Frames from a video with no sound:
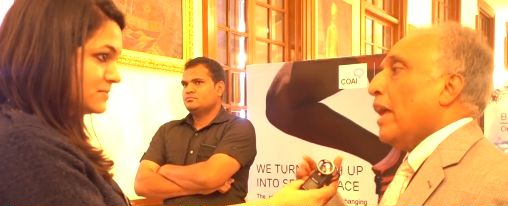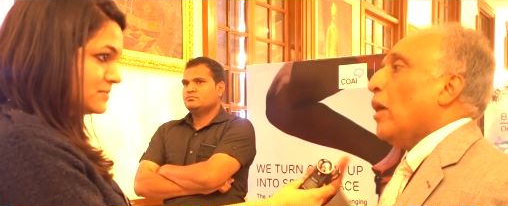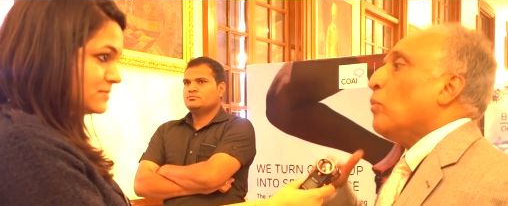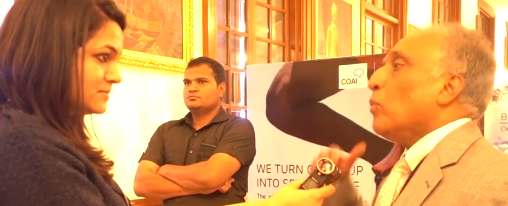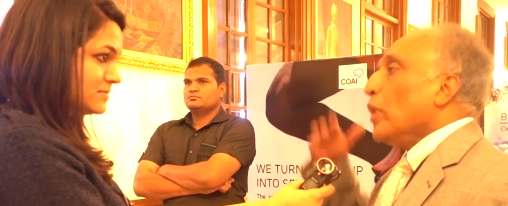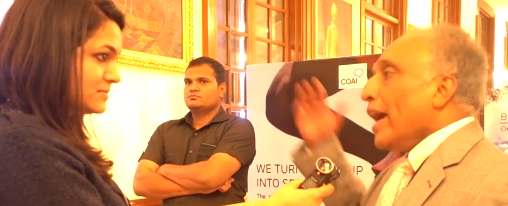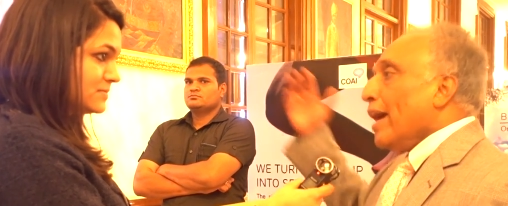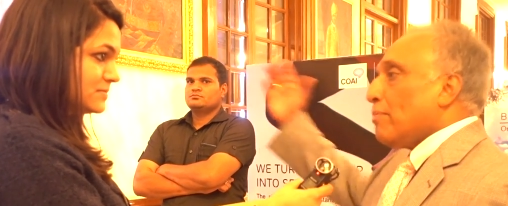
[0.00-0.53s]

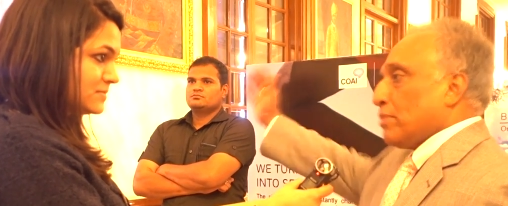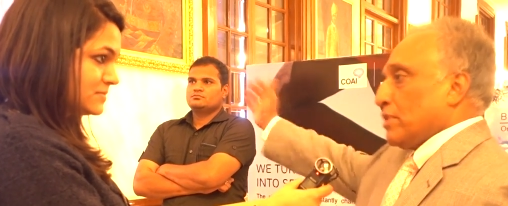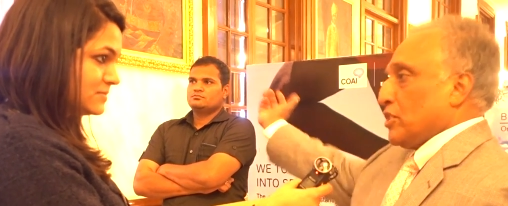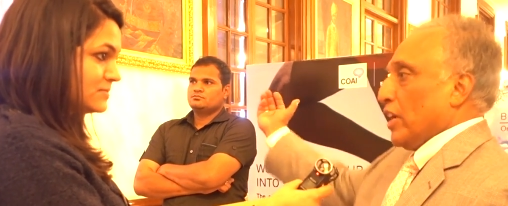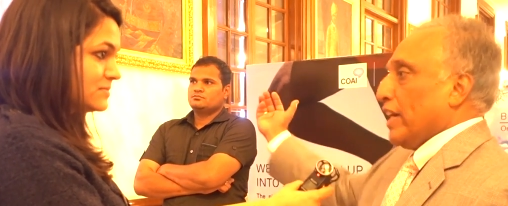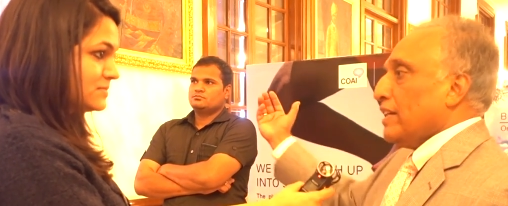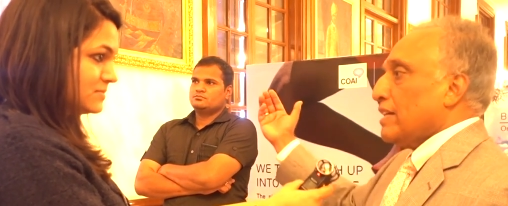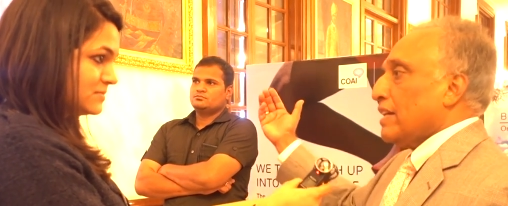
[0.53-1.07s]
Speaker 1: uh, we are
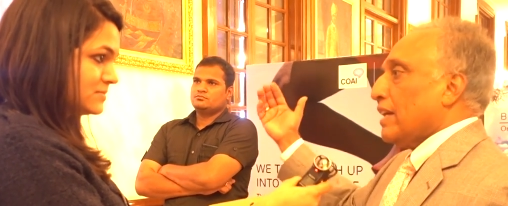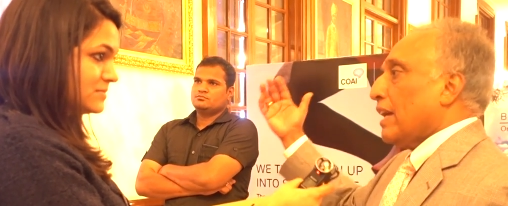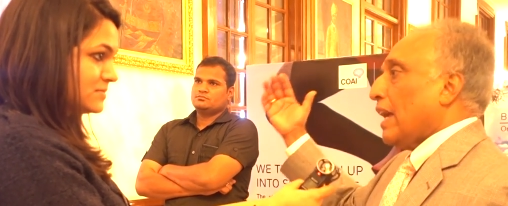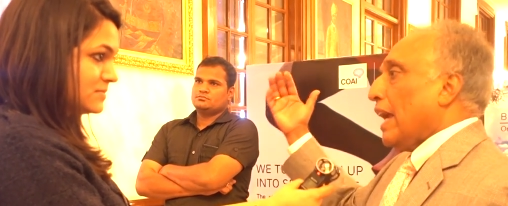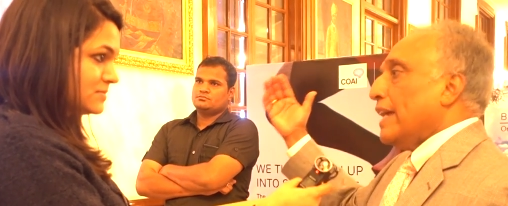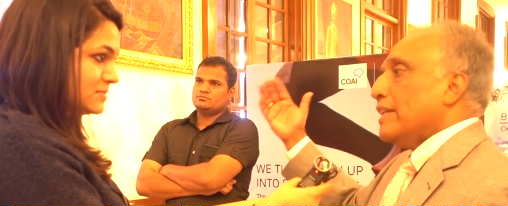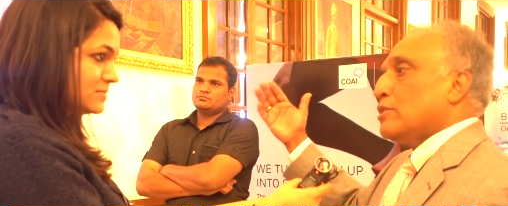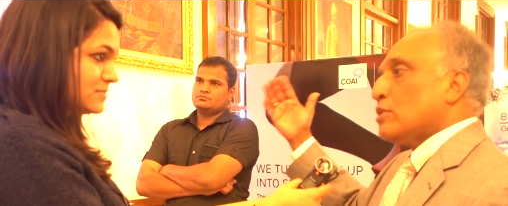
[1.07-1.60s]

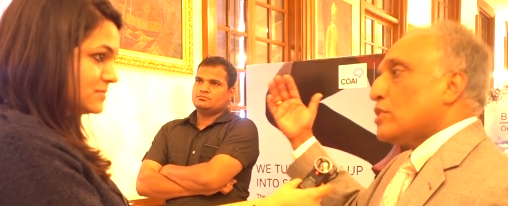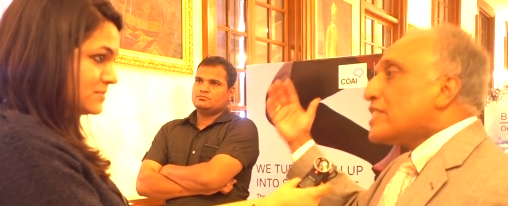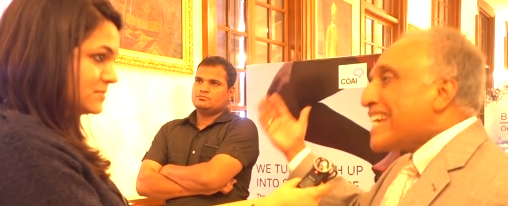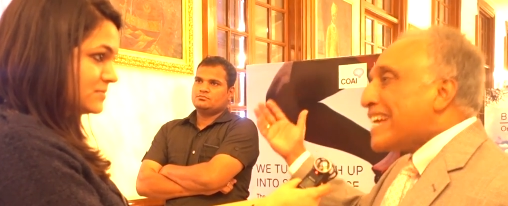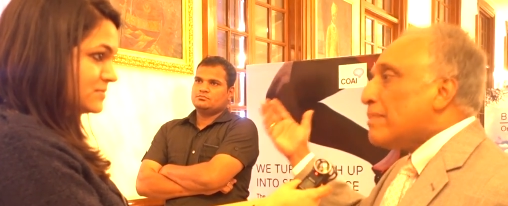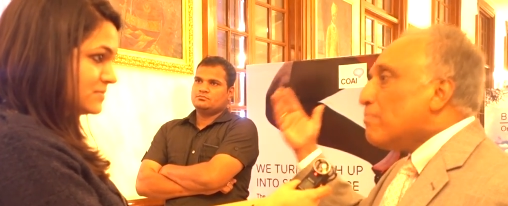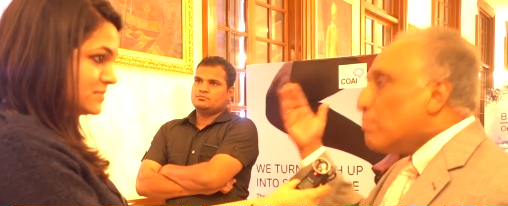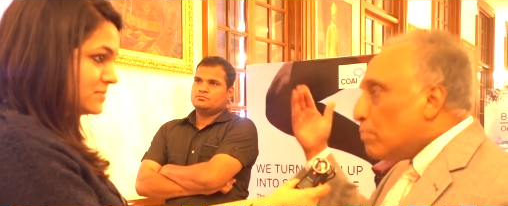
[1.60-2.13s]
projecting 8 to
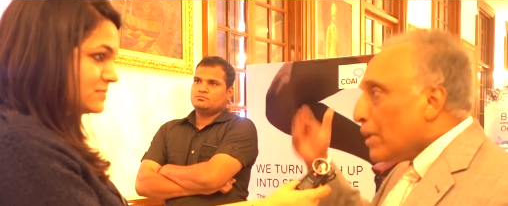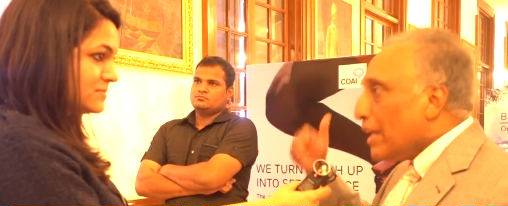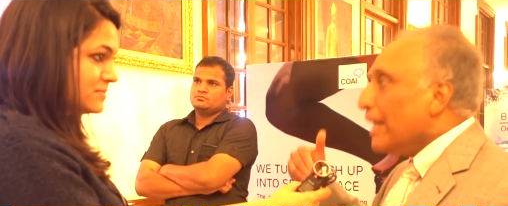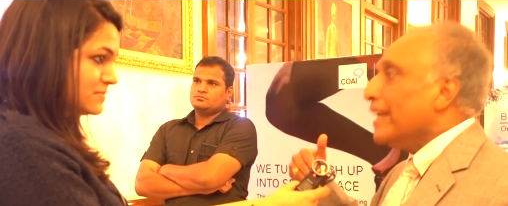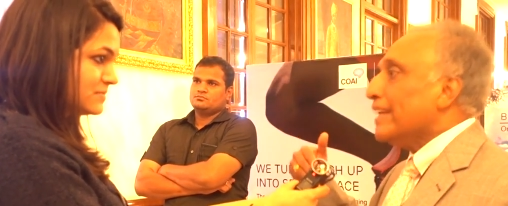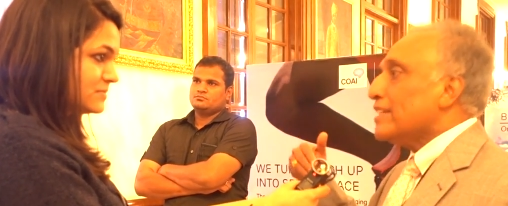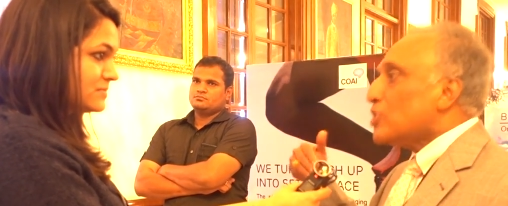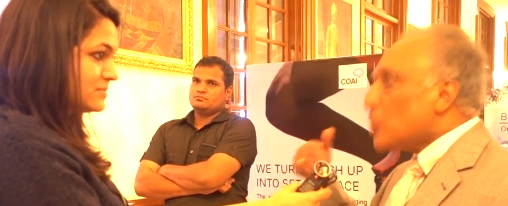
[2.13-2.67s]
10
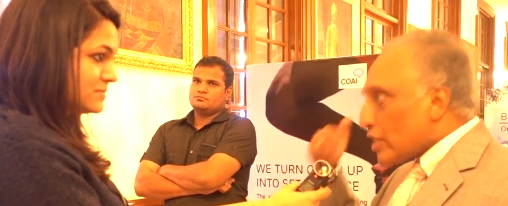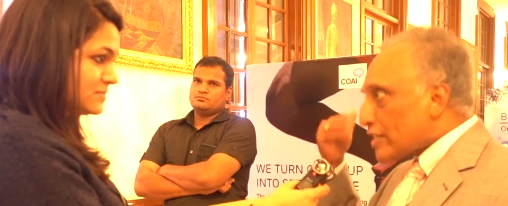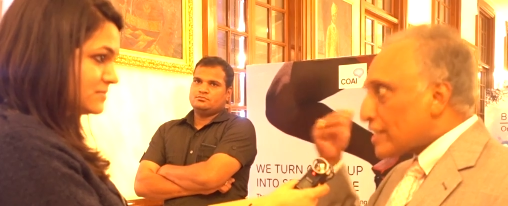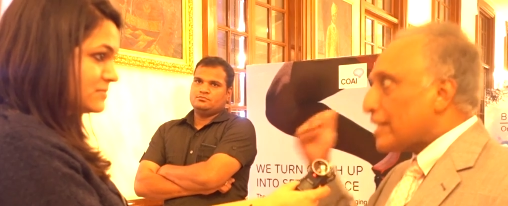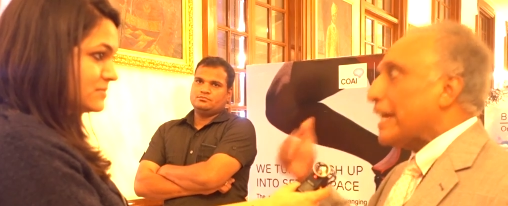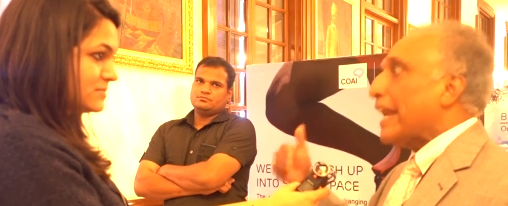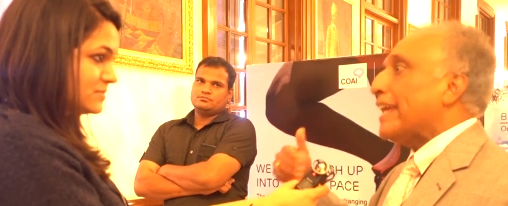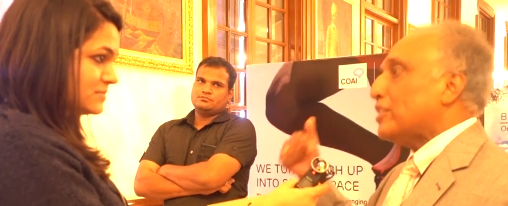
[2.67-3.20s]
billion
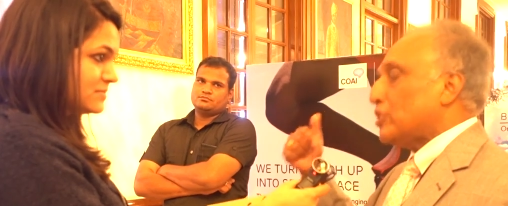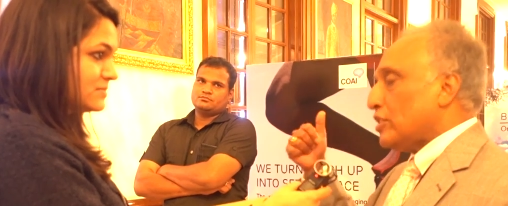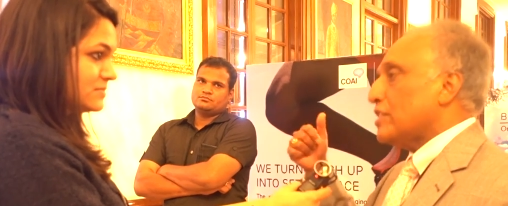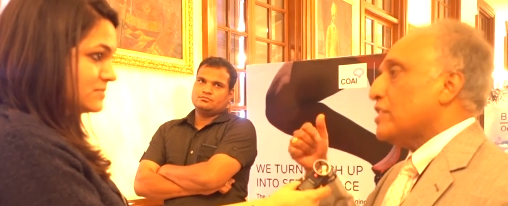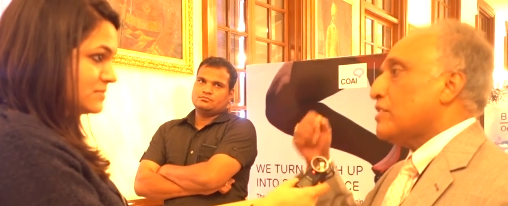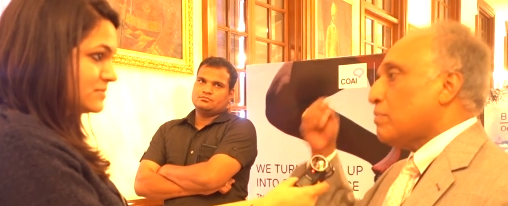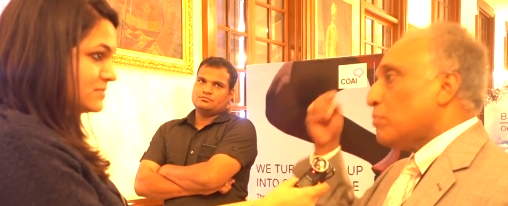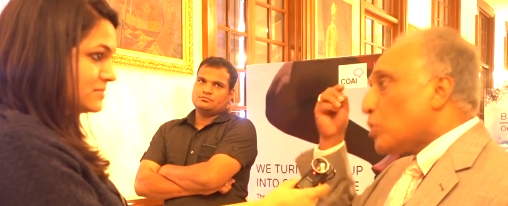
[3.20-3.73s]
just
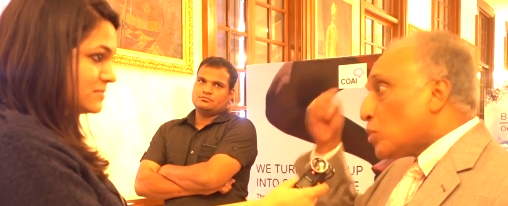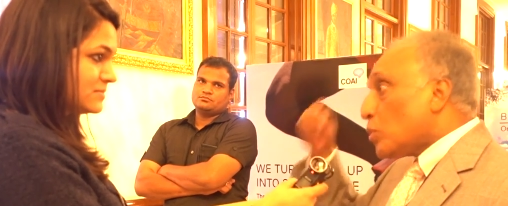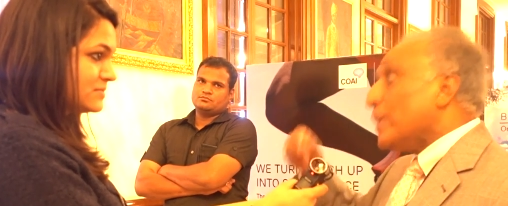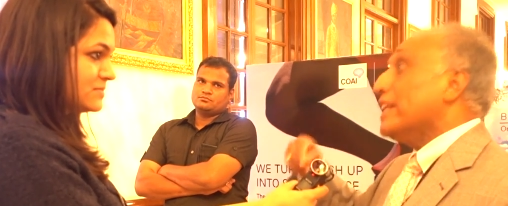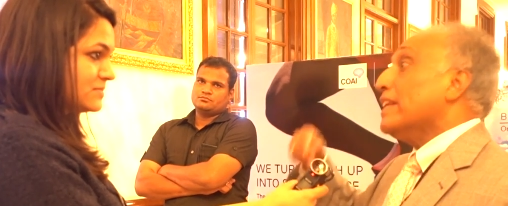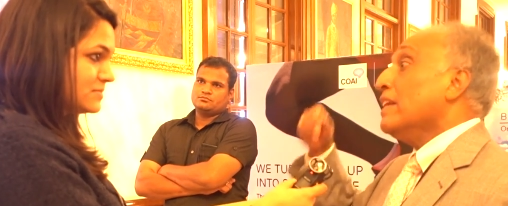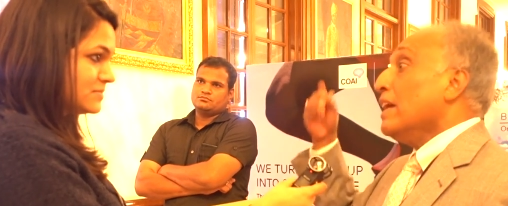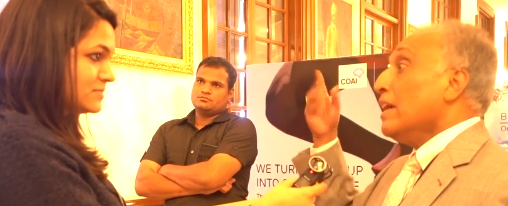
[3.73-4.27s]
connections
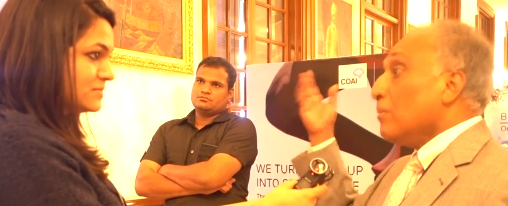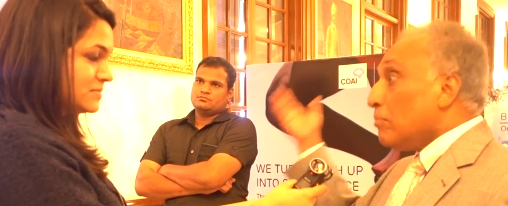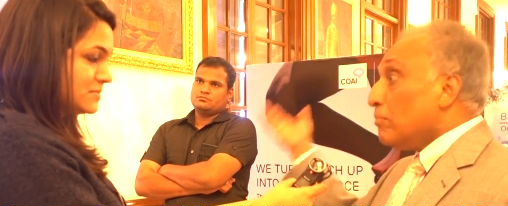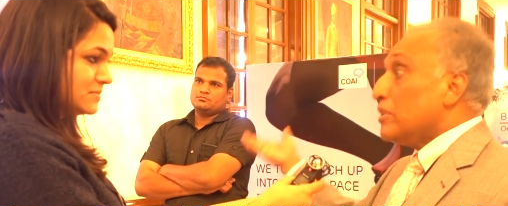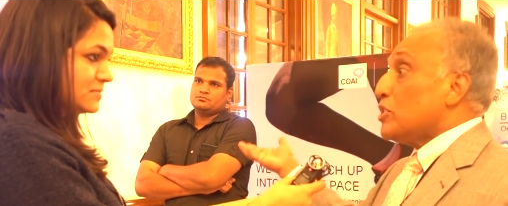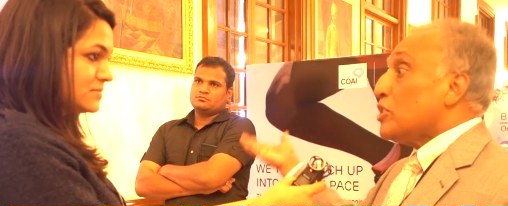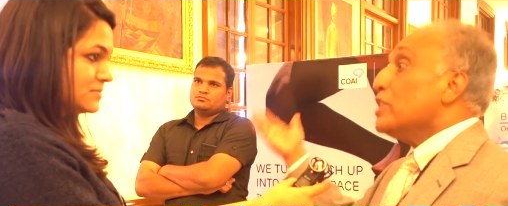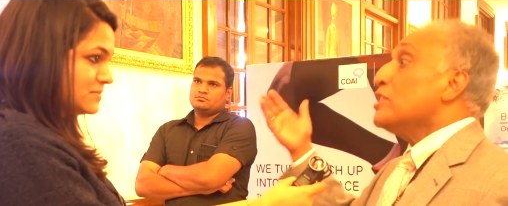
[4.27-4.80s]
between
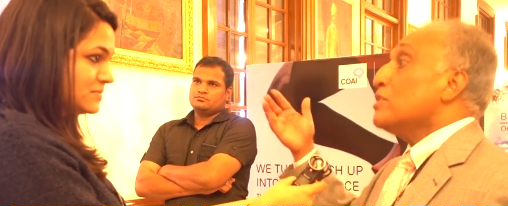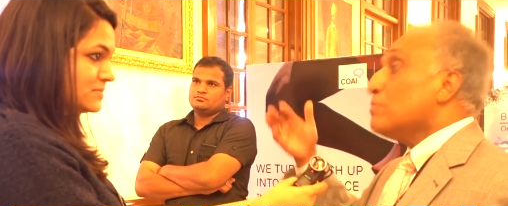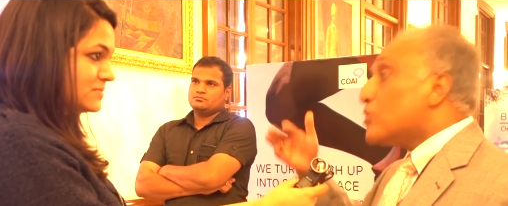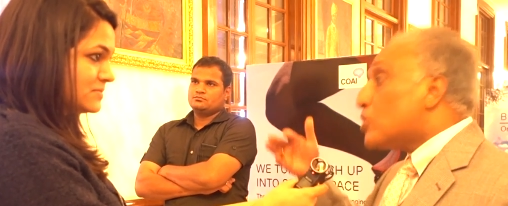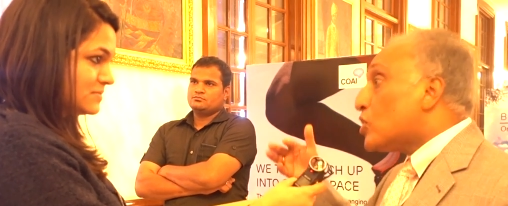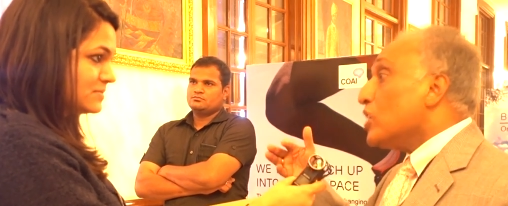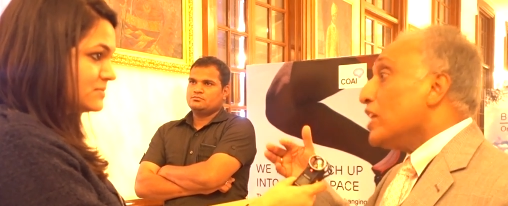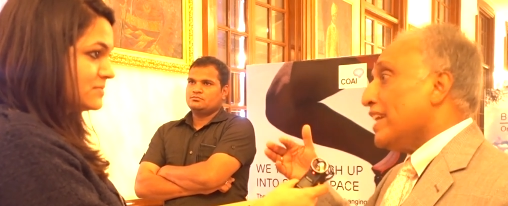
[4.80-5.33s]
machine to
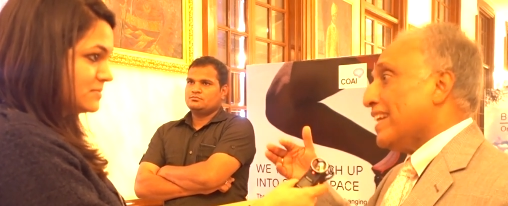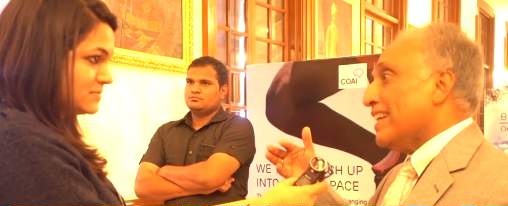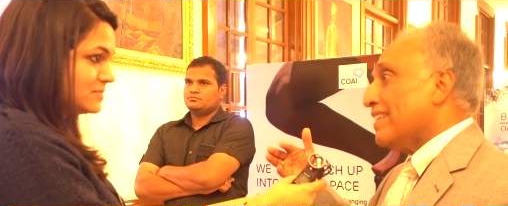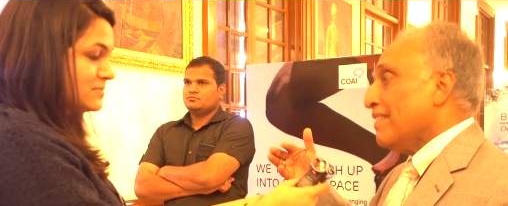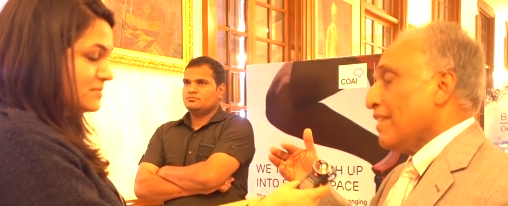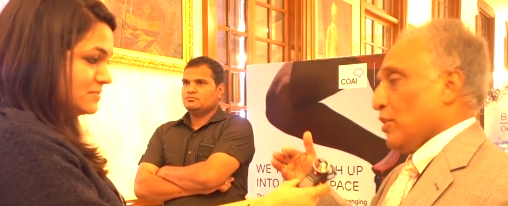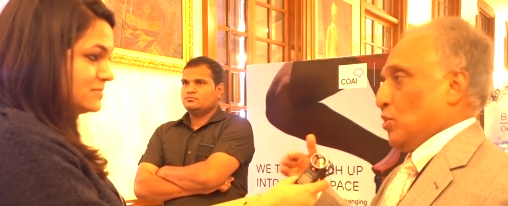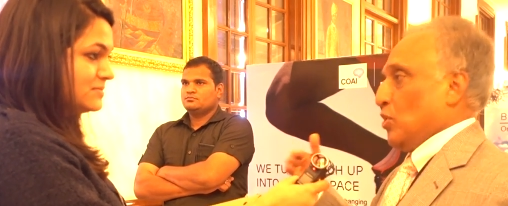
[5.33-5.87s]
machine.